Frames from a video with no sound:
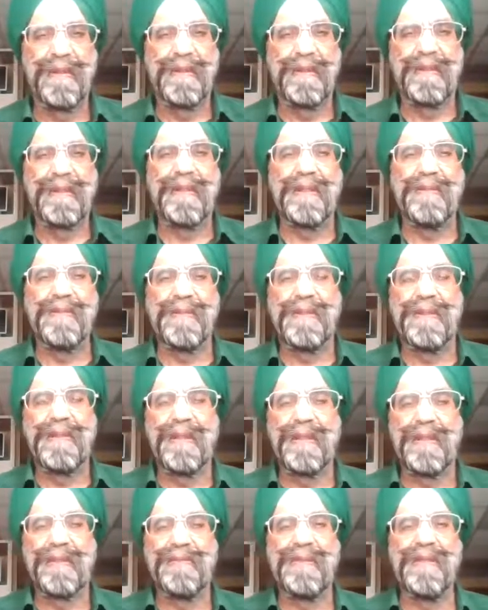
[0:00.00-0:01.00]
Then we
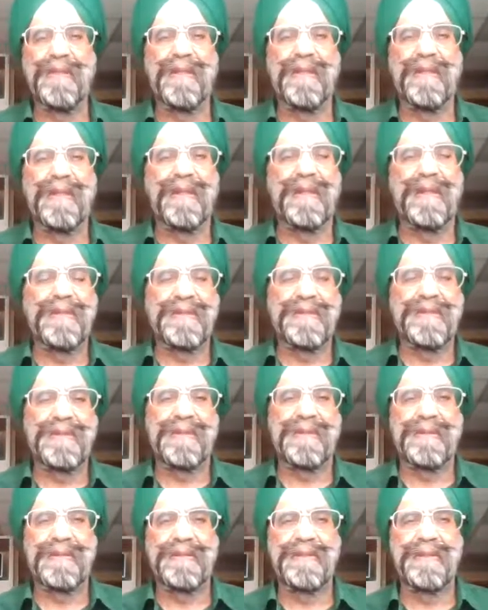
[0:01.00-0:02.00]
have the last
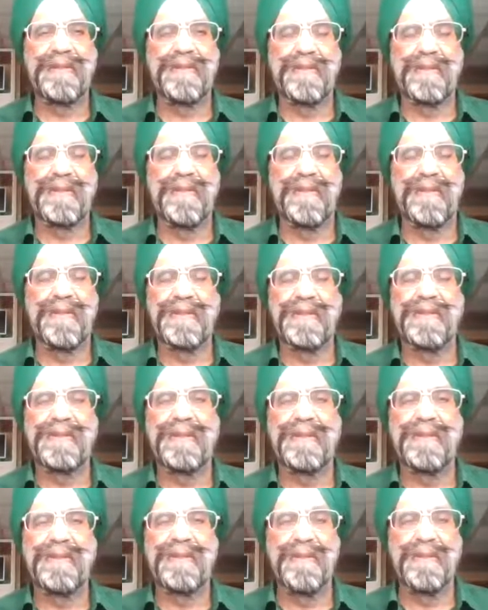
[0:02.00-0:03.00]
section we call as
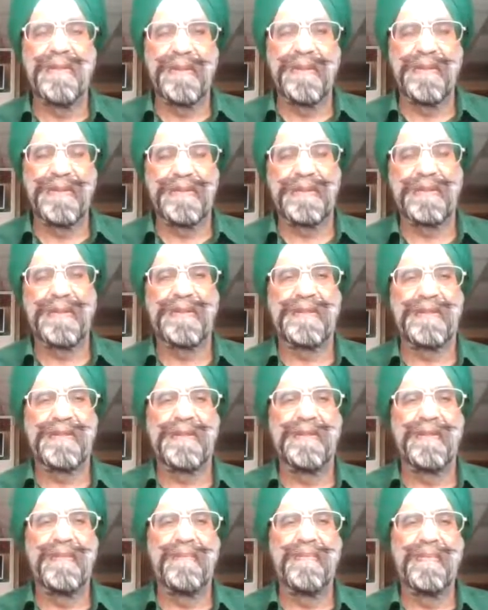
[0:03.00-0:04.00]
concluding
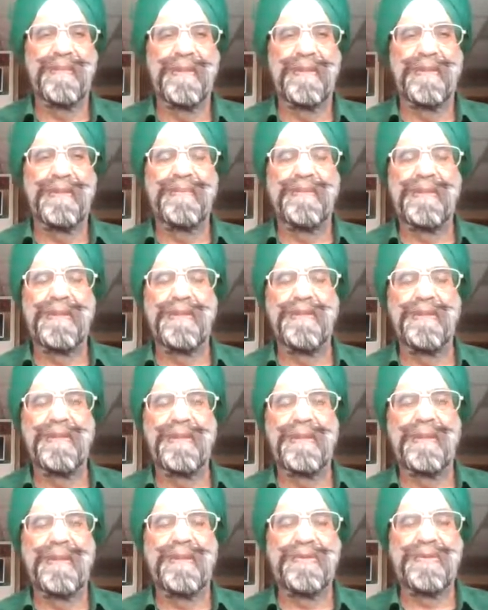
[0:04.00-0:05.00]
section, where we
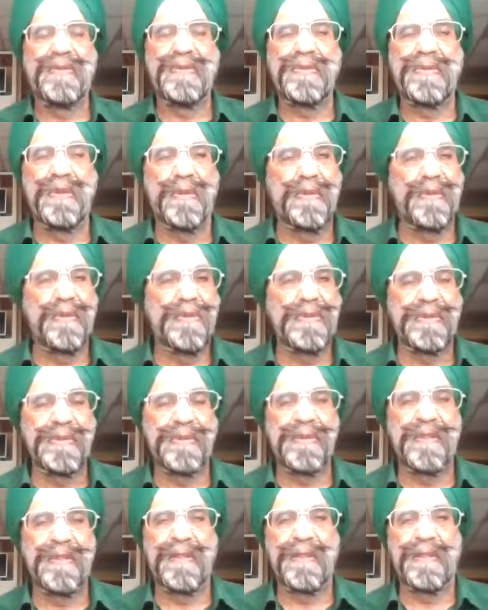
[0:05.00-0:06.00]
have sloks
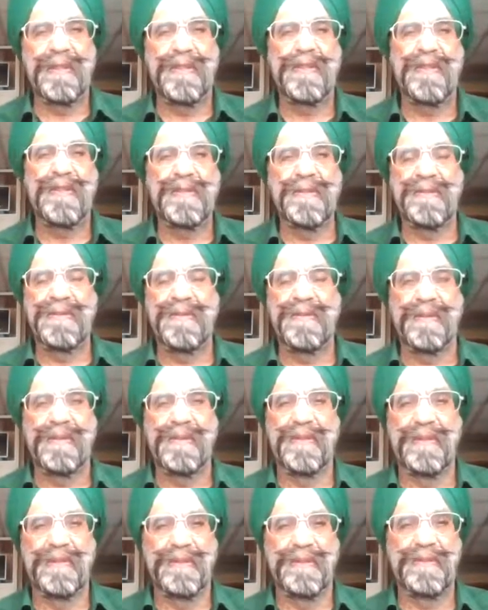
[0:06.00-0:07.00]
and
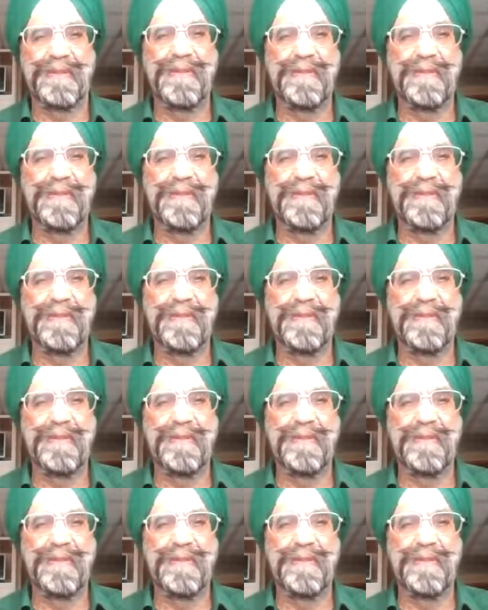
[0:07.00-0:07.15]
svayas.